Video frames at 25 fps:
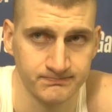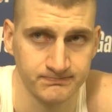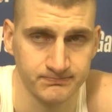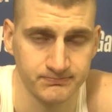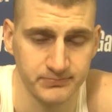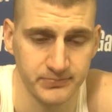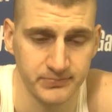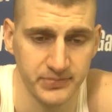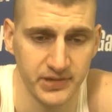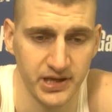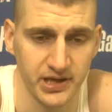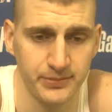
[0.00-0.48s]

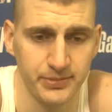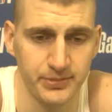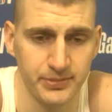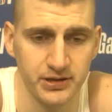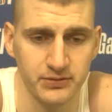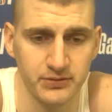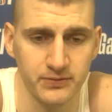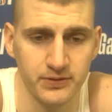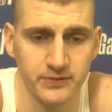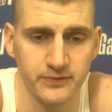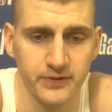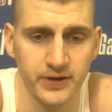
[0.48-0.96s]
Maybe
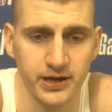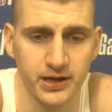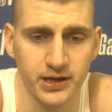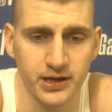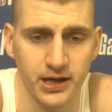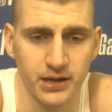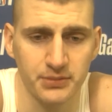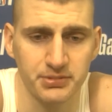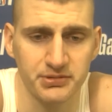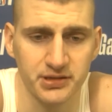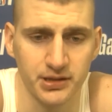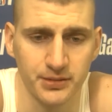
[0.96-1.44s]
it would wake
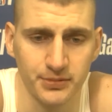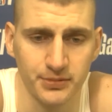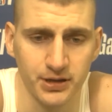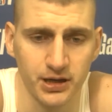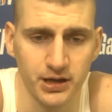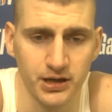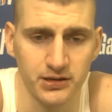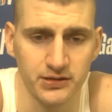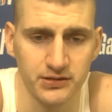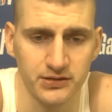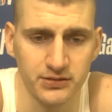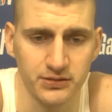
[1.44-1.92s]
up some
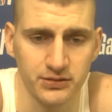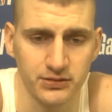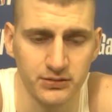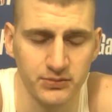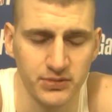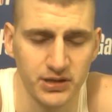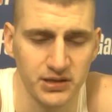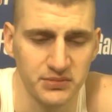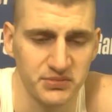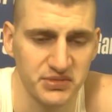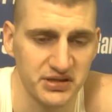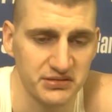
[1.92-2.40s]
guys, you know,
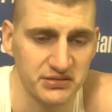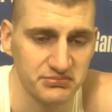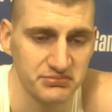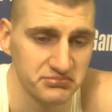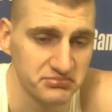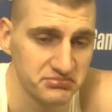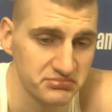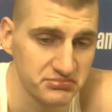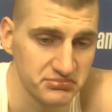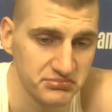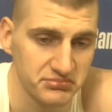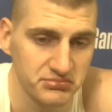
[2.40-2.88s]

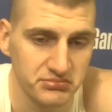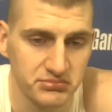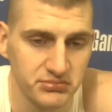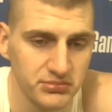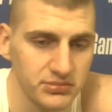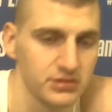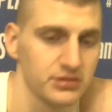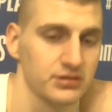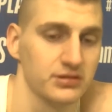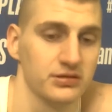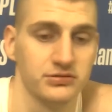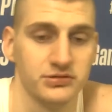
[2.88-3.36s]
maybe
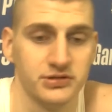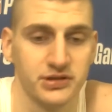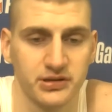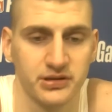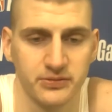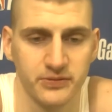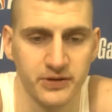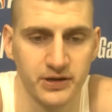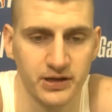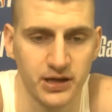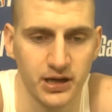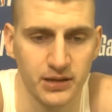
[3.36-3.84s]
just
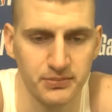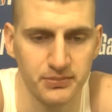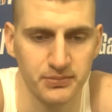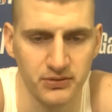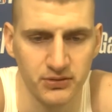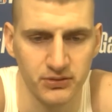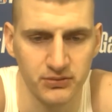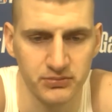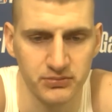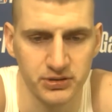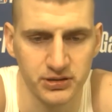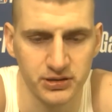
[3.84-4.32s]
wake up a
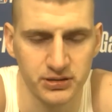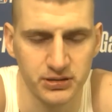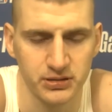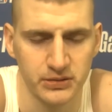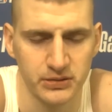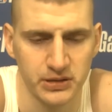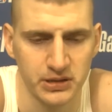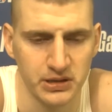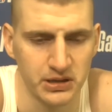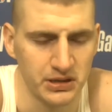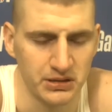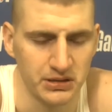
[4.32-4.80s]
little bit.
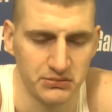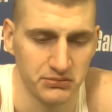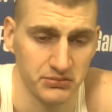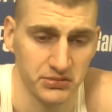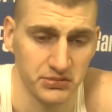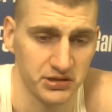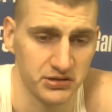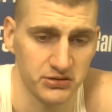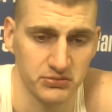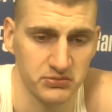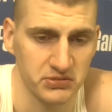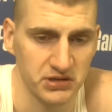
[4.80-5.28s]

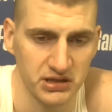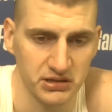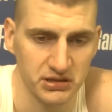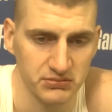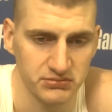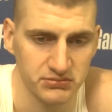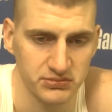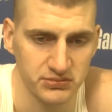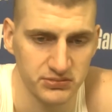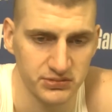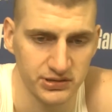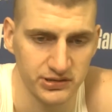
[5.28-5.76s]
But to
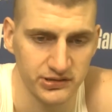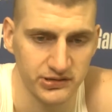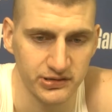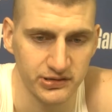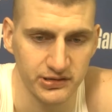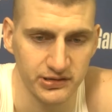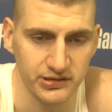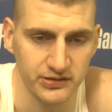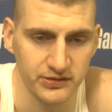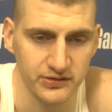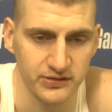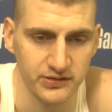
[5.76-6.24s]
me, it's
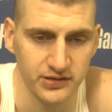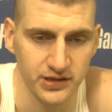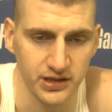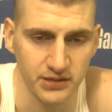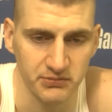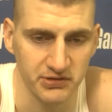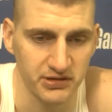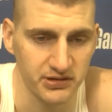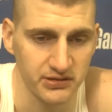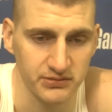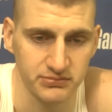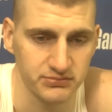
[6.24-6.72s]
the
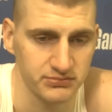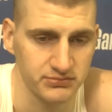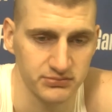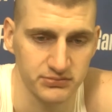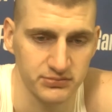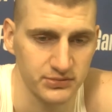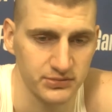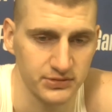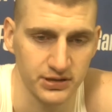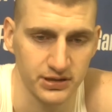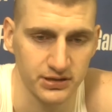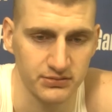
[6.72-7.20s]
same.
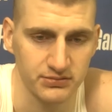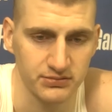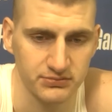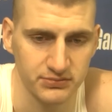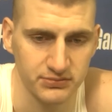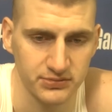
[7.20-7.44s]
Like,